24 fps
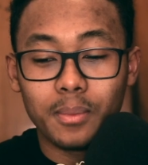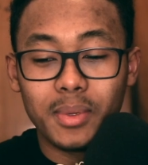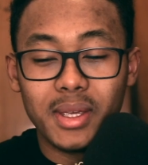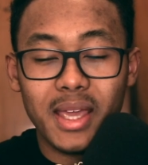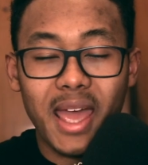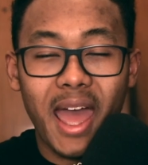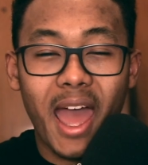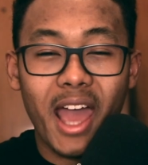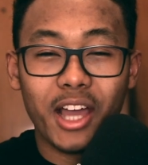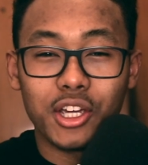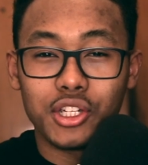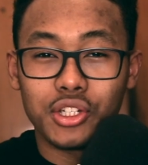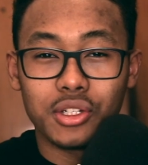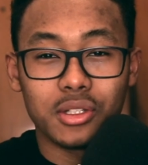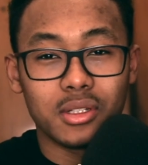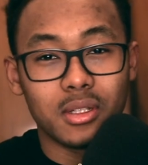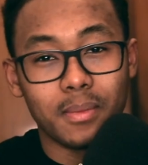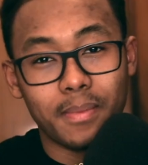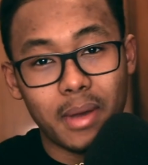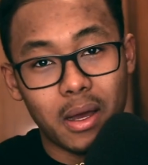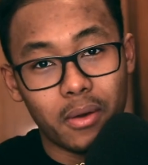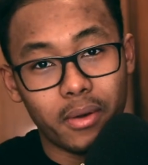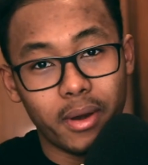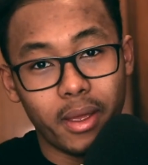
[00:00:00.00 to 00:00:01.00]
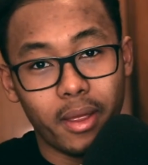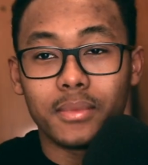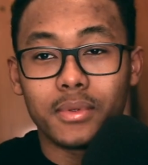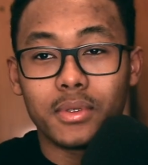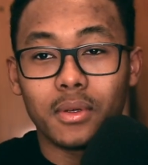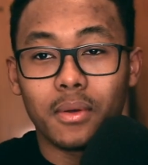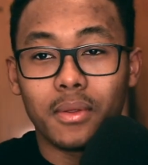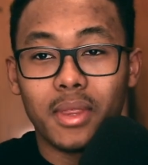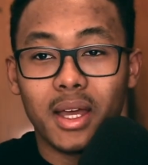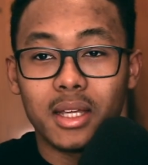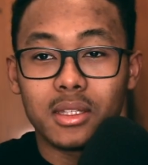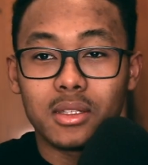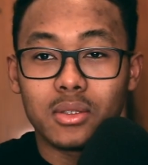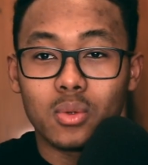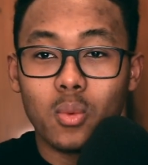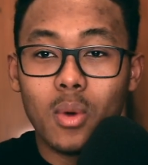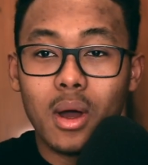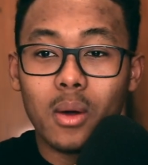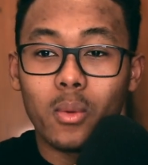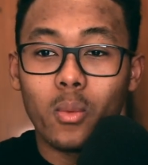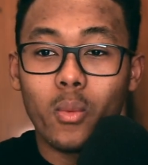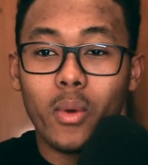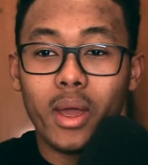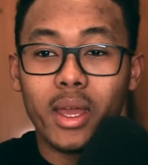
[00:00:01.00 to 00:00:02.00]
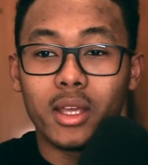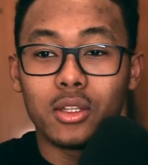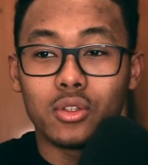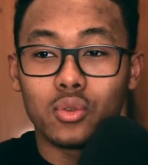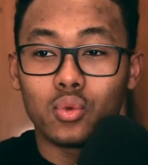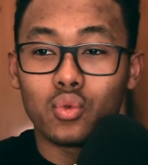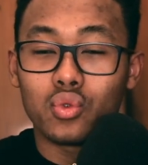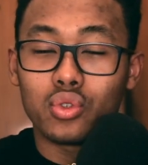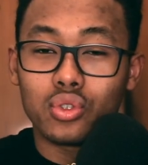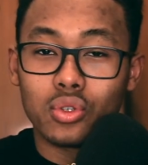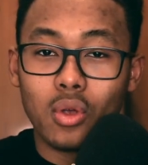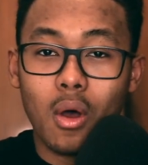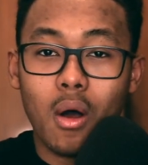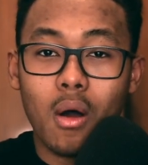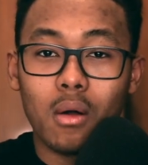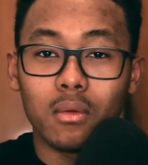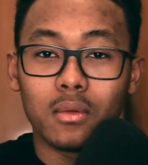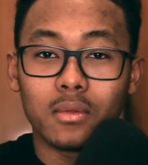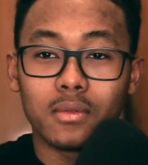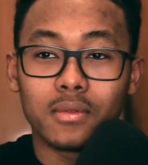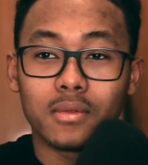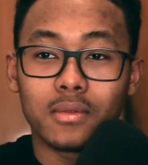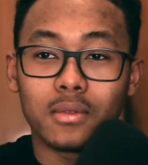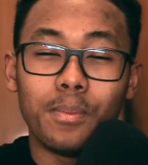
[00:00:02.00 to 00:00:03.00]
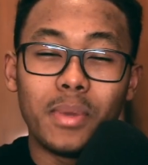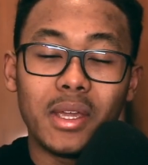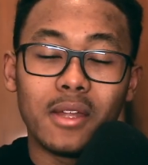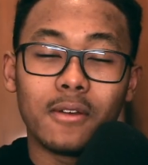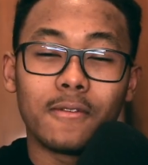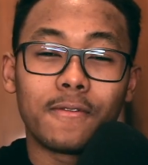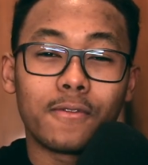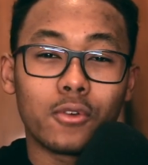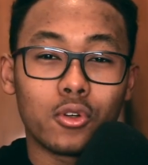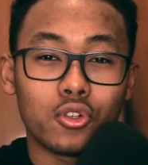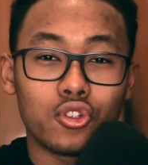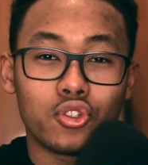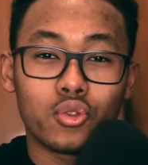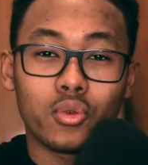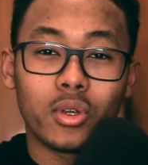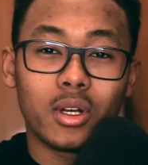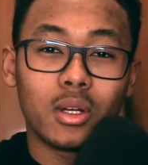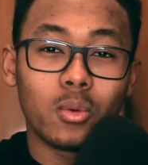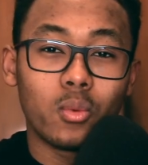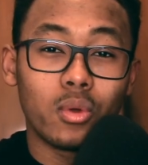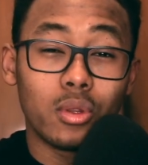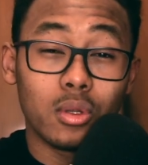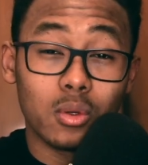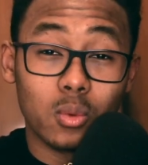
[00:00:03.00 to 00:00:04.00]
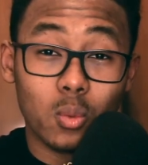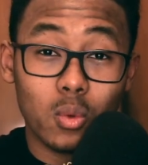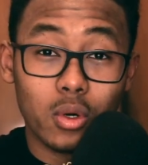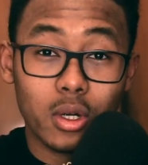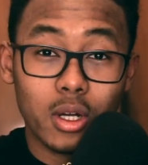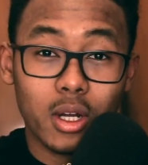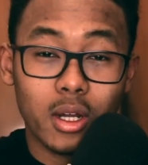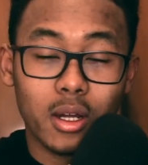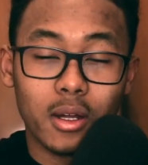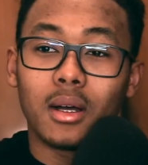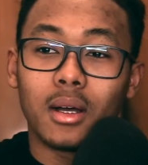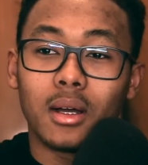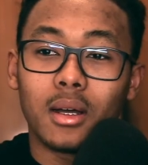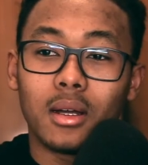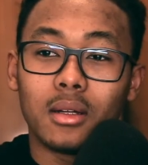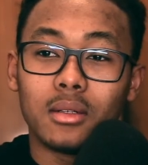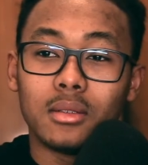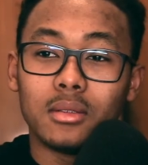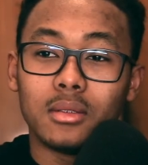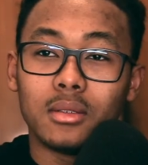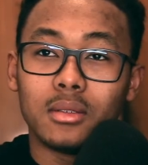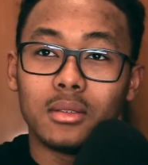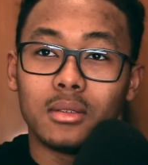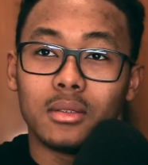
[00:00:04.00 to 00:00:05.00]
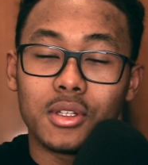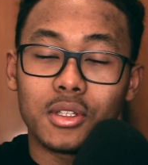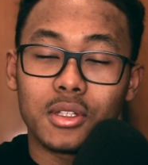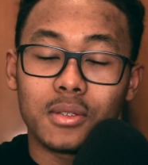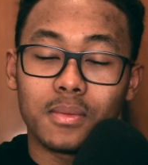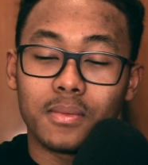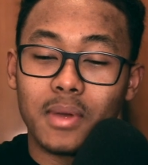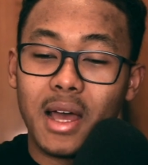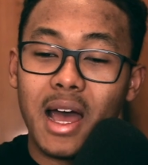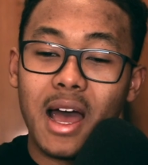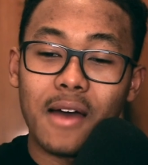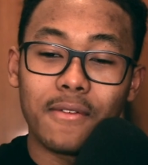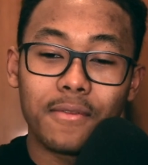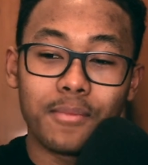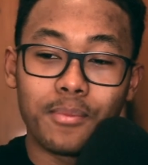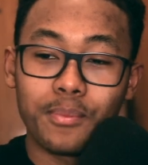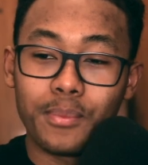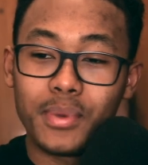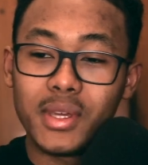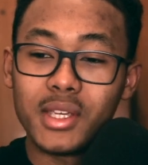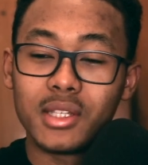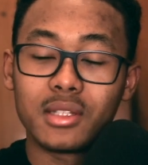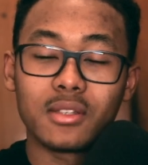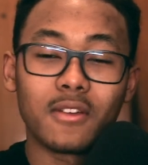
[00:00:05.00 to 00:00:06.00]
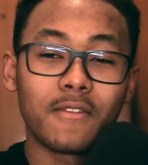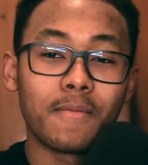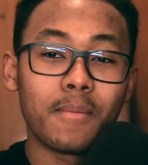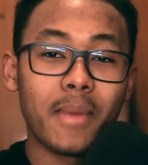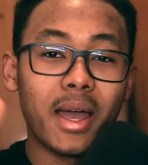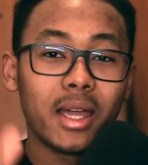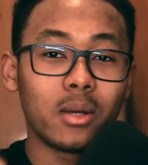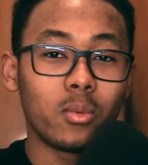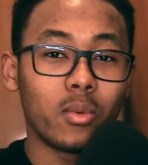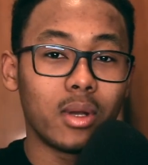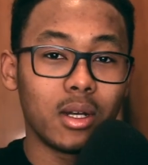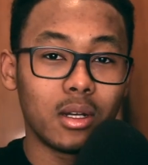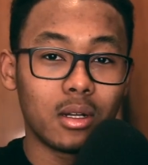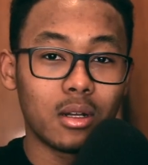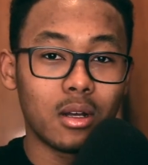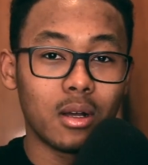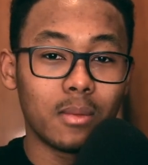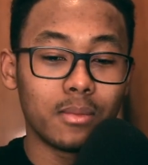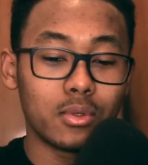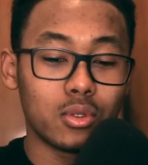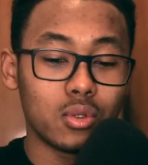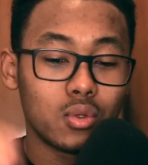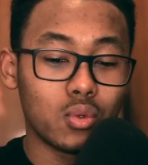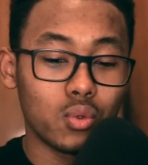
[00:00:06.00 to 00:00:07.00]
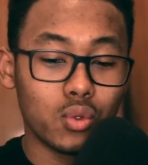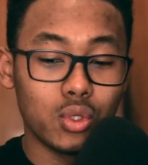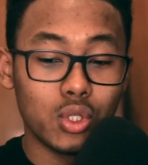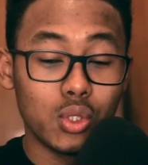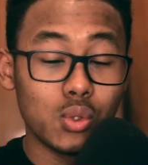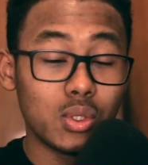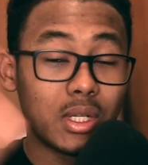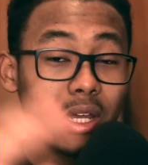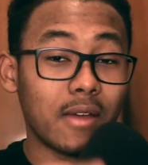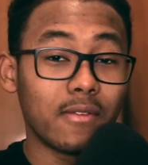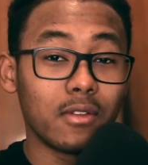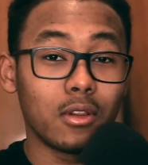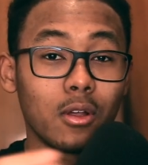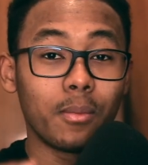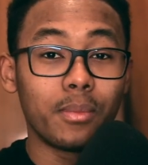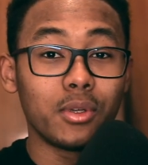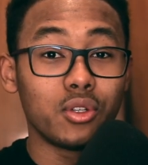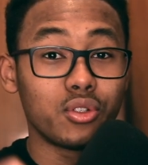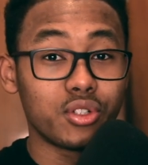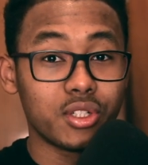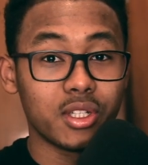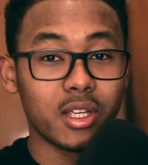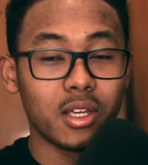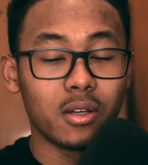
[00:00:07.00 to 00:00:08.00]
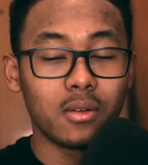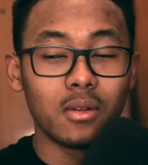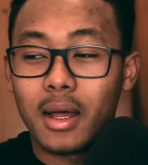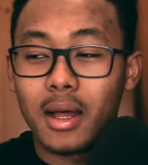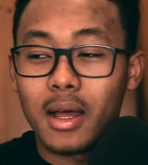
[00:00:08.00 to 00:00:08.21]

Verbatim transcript: be anxious about it. So that's one way to solve being frustrated with your work and just have peace of mind when it comes to you developing your skill.